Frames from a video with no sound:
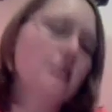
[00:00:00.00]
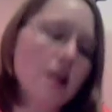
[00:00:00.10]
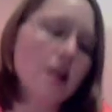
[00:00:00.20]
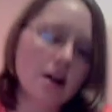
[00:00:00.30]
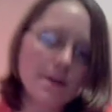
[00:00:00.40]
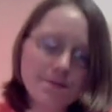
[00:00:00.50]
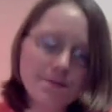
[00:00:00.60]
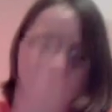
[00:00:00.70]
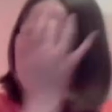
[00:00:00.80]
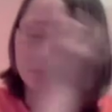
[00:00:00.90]

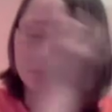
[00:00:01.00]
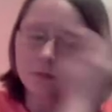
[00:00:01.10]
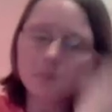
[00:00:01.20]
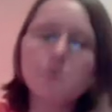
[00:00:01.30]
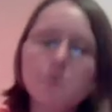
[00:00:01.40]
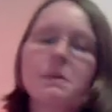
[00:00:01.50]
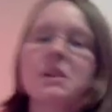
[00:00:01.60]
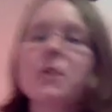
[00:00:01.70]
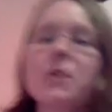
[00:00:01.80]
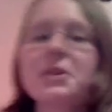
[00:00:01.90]

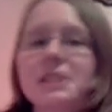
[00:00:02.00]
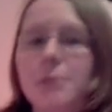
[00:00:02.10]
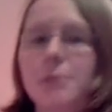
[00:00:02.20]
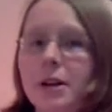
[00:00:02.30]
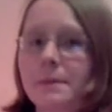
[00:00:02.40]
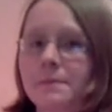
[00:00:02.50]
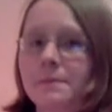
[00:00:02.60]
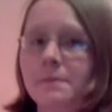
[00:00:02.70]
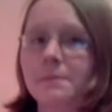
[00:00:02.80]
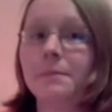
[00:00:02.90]
Another reason I bought it,
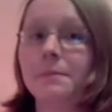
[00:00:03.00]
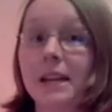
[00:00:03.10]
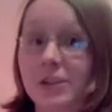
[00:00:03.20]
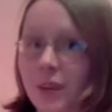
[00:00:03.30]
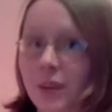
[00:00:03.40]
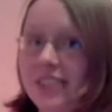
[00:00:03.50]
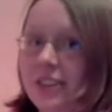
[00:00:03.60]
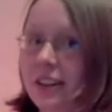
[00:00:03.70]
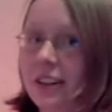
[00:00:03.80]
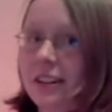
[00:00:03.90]
it's
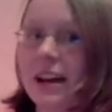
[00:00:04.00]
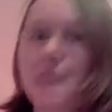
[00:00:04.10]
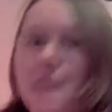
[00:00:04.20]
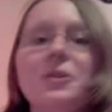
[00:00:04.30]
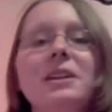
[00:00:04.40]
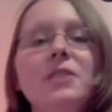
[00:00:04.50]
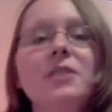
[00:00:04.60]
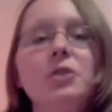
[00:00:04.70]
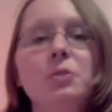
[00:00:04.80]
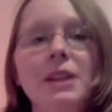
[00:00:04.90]
Western. And for any of
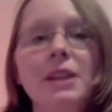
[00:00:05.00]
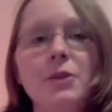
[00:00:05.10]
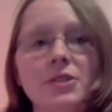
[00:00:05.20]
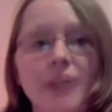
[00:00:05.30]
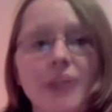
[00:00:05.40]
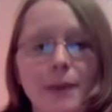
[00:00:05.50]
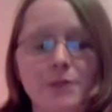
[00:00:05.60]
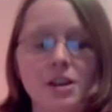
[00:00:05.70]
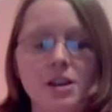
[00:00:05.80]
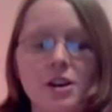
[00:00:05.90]
you who play horse
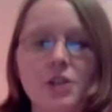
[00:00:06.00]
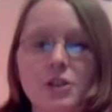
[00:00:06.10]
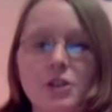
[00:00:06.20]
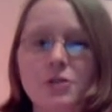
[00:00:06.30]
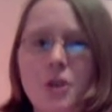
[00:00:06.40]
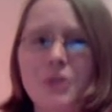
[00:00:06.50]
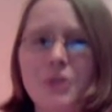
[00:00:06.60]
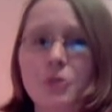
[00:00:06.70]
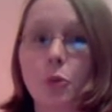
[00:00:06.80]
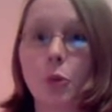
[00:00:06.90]
games, you know
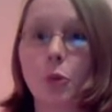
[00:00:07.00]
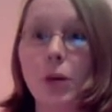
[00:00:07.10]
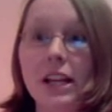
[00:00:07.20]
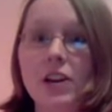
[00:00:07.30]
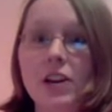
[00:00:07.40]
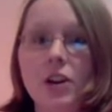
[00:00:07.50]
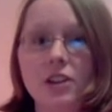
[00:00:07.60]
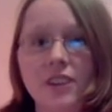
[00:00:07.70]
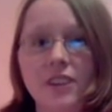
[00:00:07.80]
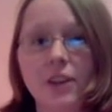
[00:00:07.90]
it's really hard
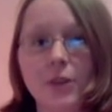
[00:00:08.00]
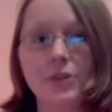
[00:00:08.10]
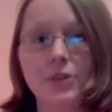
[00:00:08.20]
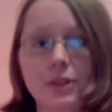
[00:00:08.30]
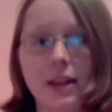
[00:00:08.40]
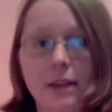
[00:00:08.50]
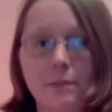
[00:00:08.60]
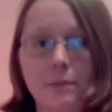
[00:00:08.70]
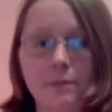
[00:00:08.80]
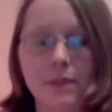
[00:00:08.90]
to find a Western
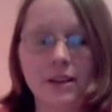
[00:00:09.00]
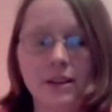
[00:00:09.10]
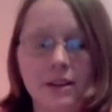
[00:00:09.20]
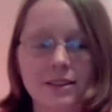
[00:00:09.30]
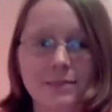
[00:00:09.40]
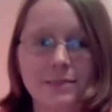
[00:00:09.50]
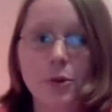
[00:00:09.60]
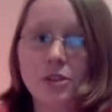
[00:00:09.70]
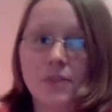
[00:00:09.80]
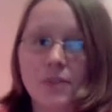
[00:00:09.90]
game because
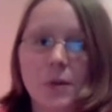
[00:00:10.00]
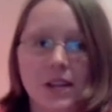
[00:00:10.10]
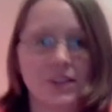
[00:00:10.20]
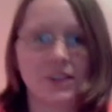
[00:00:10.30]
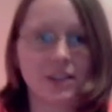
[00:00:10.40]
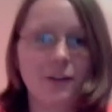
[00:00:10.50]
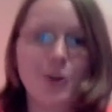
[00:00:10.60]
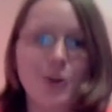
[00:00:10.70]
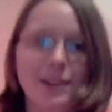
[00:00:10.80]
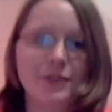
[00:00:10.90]
most of them are English.
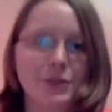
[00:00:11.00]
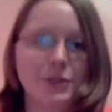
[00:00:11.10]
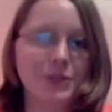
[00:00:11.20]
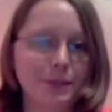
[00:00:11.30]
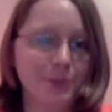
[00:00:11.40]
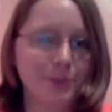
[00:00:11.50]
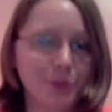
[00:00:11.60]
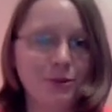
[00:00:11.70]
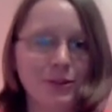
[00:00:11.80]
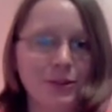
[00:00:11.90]
Everyone loves to jump.
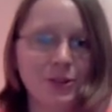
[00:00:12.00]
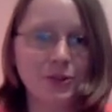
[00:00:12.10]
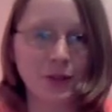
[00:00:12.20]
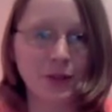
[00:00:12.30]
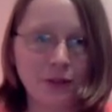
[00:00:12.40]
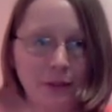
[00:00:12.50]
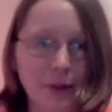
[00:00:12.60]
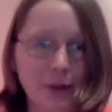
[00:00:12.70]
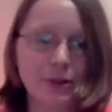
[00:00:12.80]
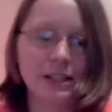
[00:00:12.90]
No one wants to run around
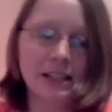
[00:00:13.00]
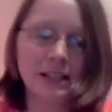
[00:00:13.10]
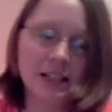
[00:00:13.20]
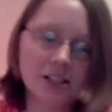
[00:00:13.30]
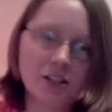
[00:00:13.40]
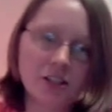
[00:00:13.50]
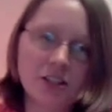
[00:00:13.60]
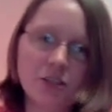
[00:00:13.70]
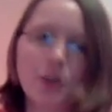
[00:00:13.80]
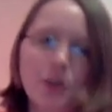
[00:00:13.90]
barrels. So
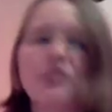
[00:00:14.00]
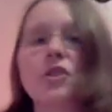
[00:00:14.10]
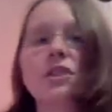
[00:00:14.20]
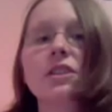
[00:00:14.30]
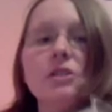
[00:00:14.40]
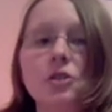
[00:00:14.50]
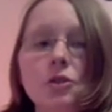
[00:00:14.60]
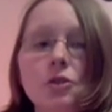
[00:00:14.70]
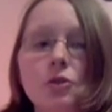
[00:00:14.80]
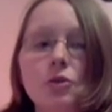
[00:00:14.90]
this is one of only
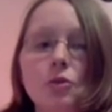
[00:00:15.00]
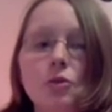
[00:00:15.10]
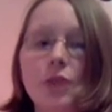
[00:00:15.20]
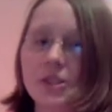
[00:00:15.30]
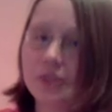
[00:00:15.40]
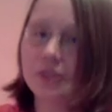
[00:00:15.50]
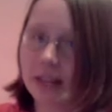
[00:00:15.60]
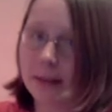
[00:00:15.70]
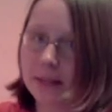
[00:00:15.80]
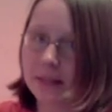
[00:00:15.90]
2 Western
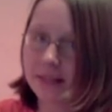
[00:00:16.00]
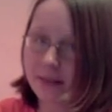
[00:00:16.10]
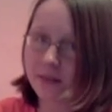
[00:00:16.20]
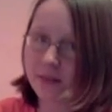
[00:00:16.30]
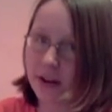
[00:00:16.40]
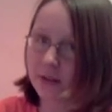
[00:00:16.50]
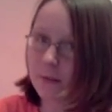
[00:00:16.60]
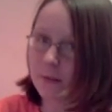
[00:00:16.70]
games that I've ever found.